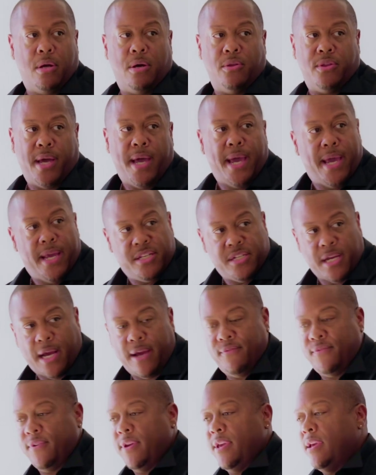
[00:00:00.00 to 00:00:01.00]
the
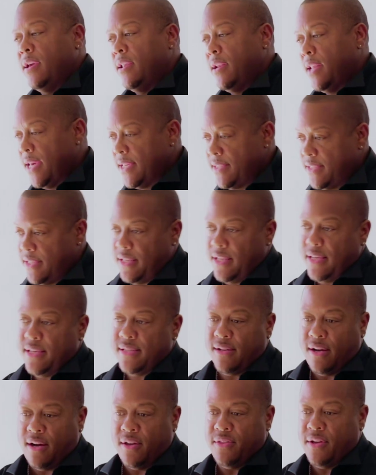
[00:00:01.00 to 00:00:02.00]
HIV and STDs and all